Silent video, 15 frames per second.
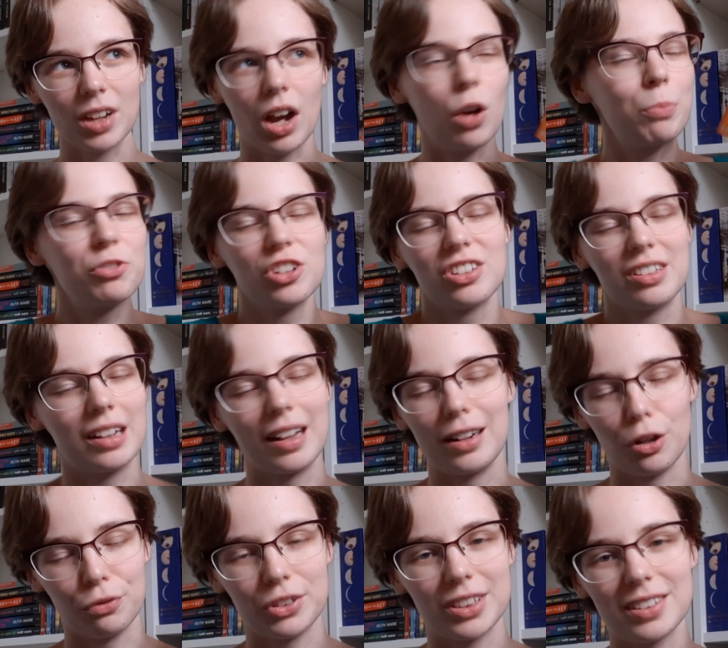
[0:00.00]
Obviously I
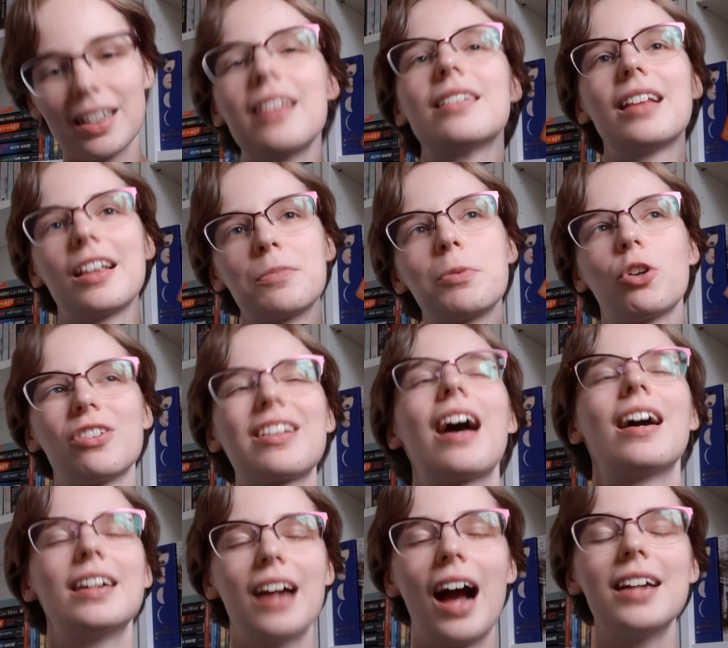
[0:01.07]
loved it. Let's be honest.
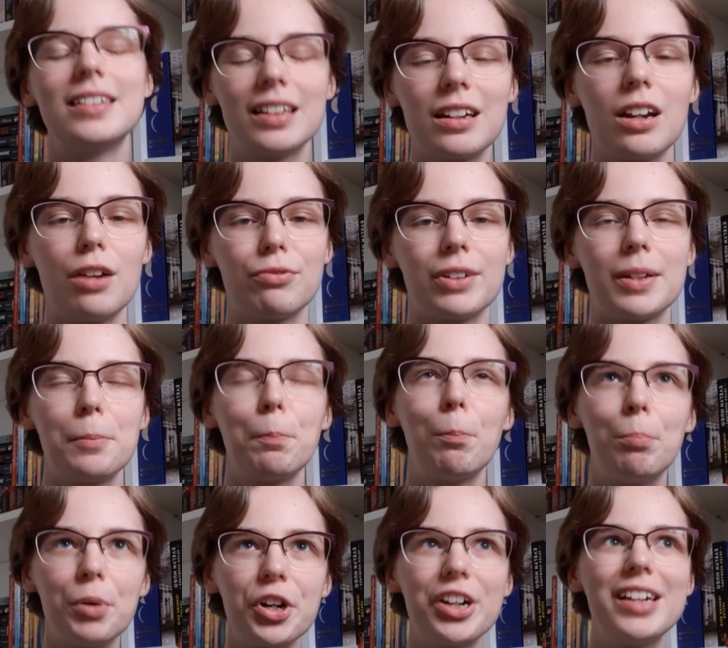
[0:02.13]
I did love it,
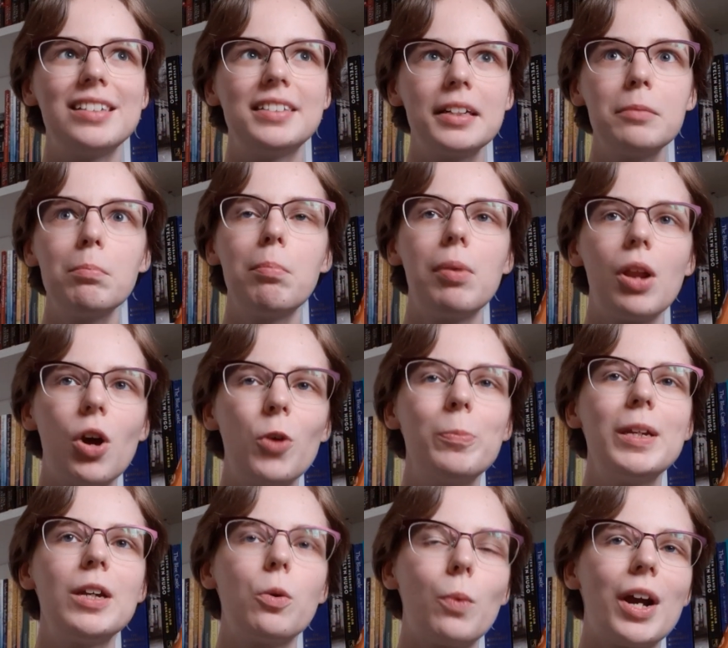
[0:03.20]
but it didn't blow
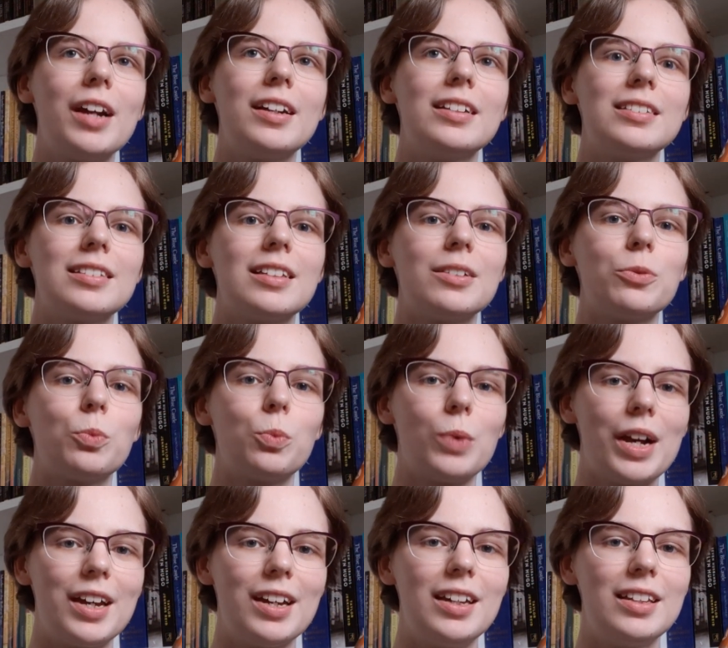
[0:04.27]
me away in the
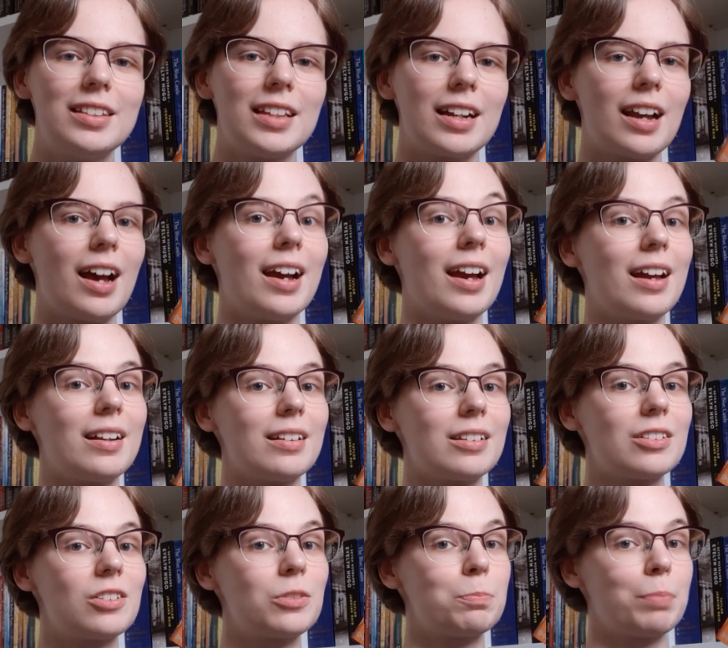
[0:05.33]
way that I had
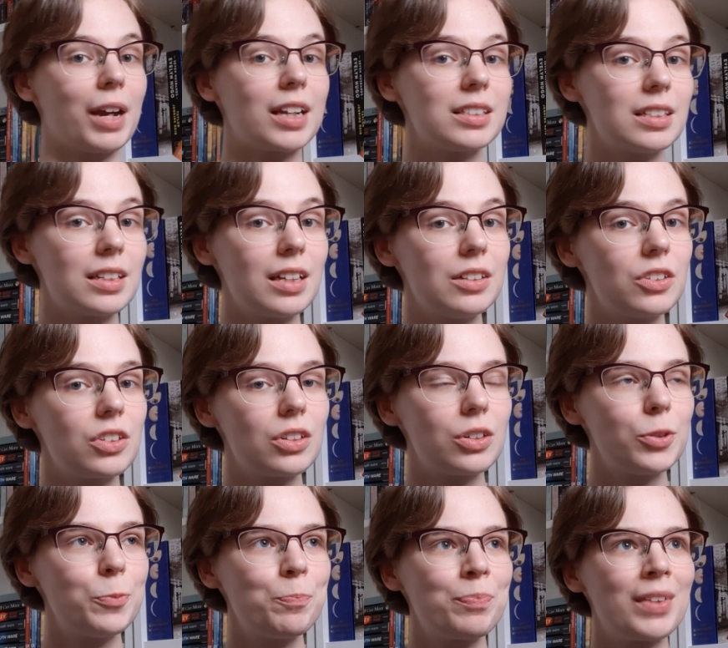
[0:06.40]
expected it
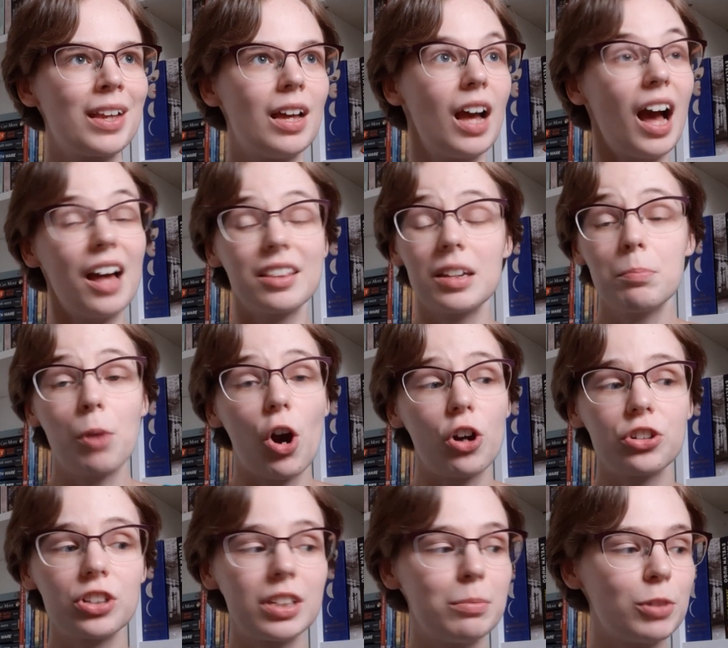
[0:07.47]
to. I think
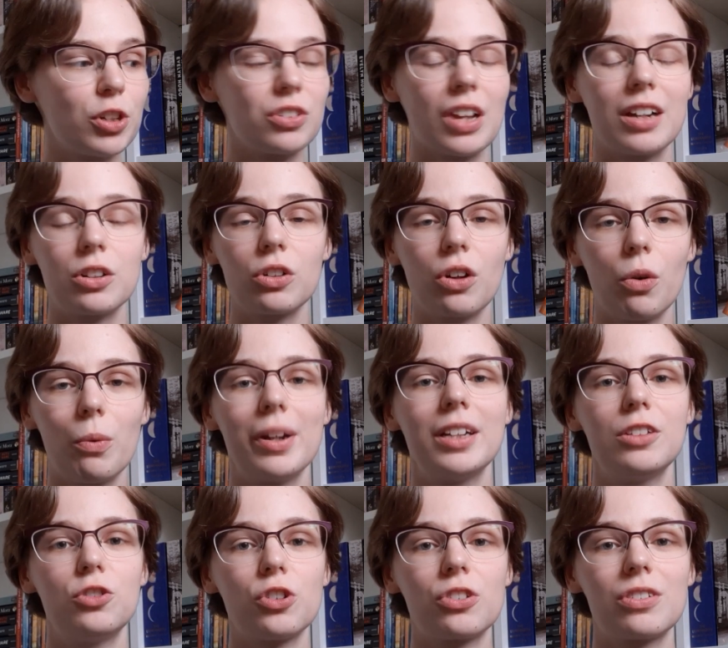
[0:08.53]
partially because I'd
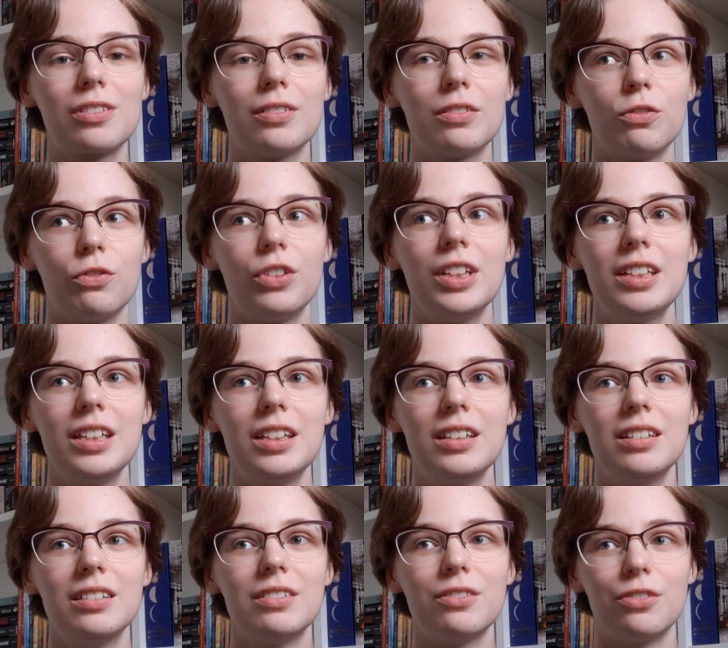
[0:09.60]
already just
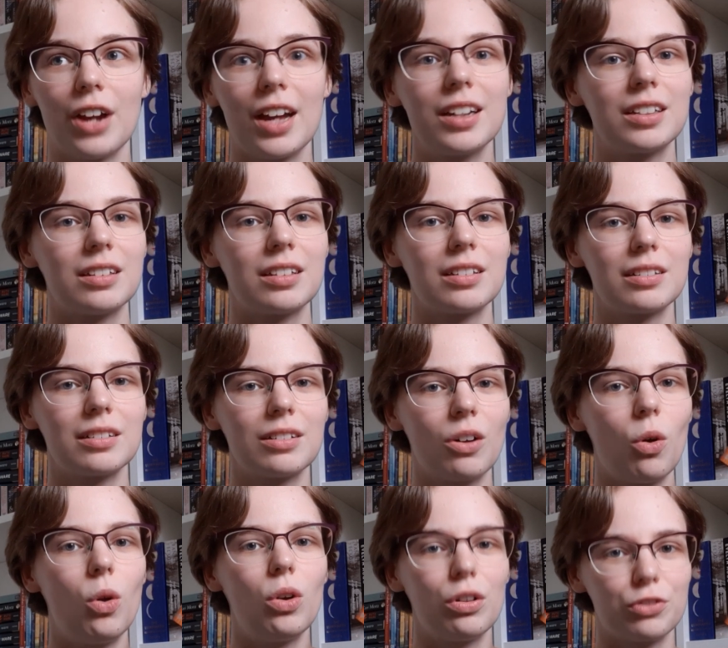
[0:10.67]
really read
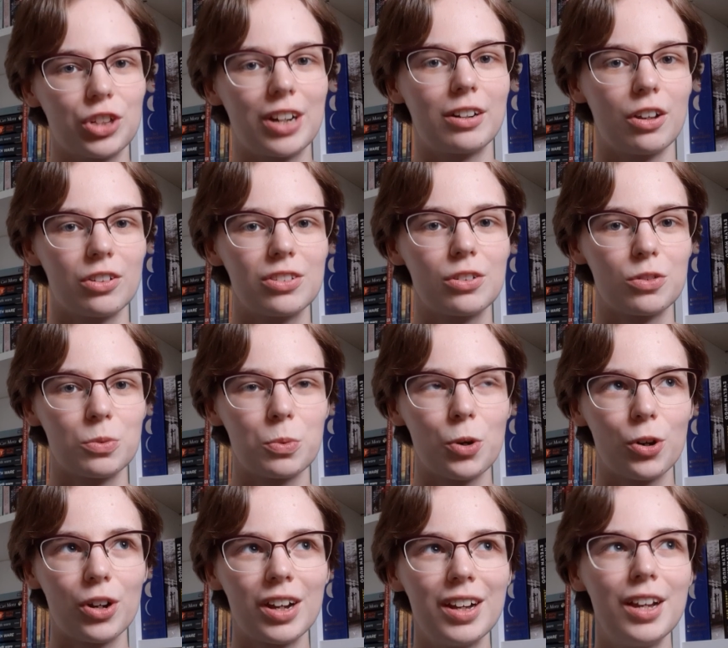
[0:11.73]
all of Jane Austen's
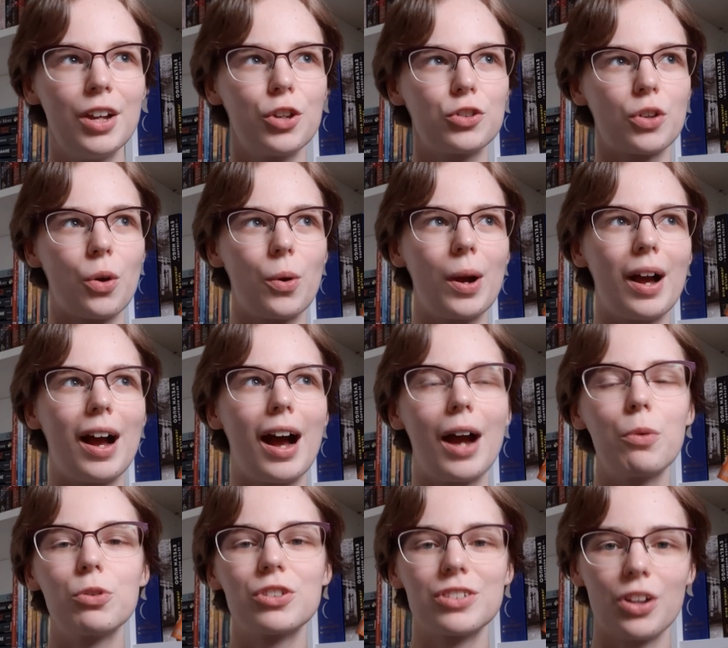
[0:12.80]
work. So I
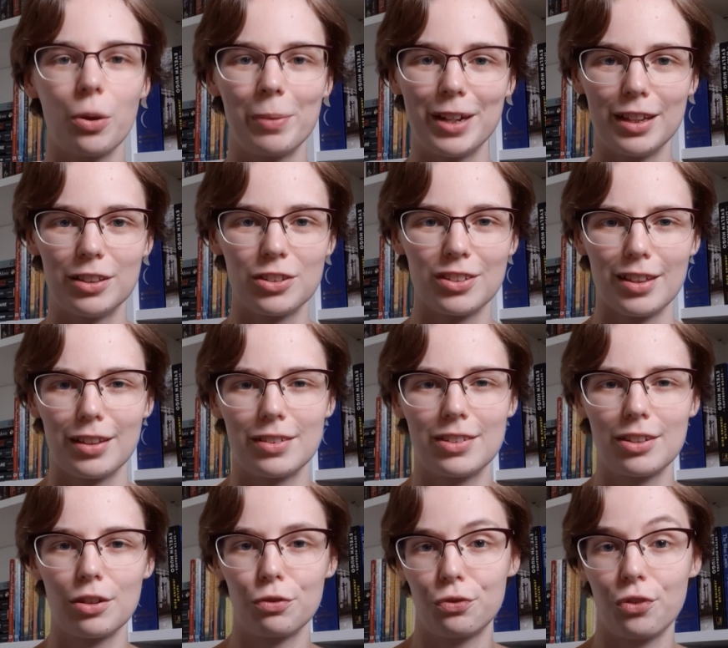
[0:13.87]
wasn't coming into
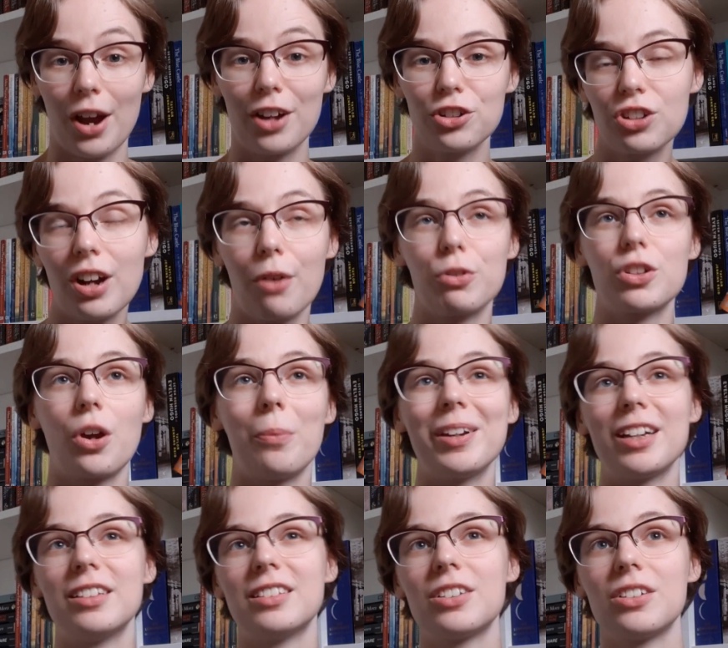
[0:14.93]
this fresh. I was coming
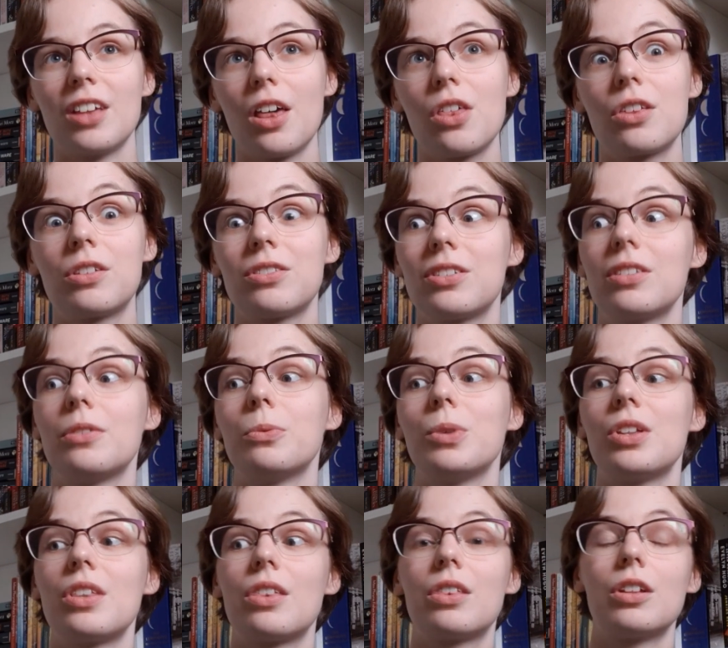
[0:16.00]
into this
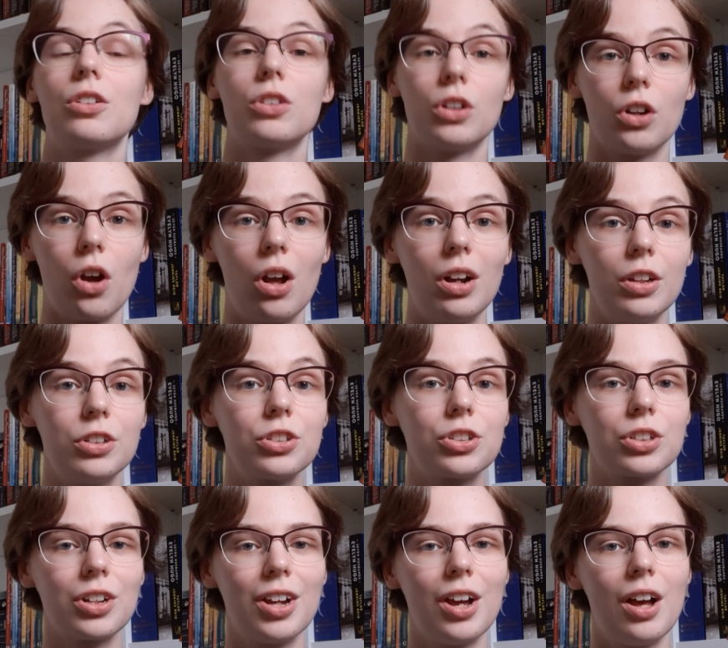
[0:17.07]
with the
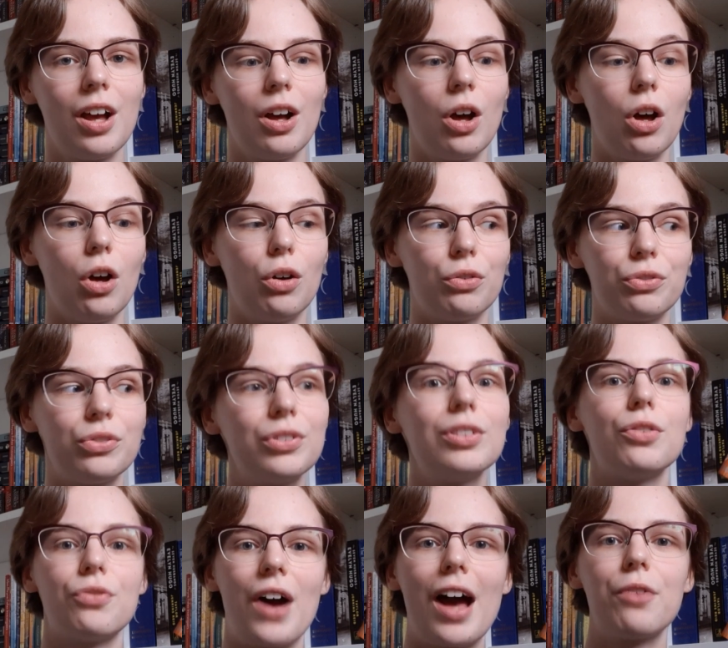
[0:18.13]
knowledge of
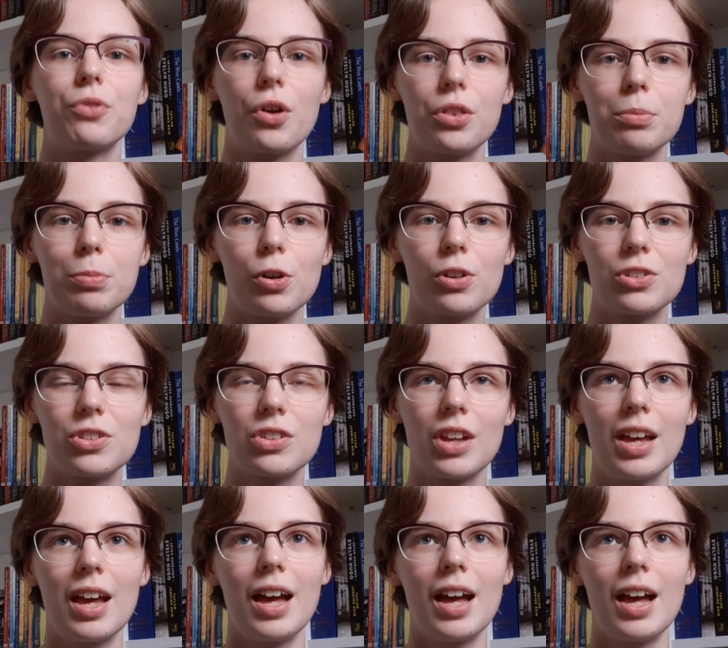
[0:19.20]
the 5 other books.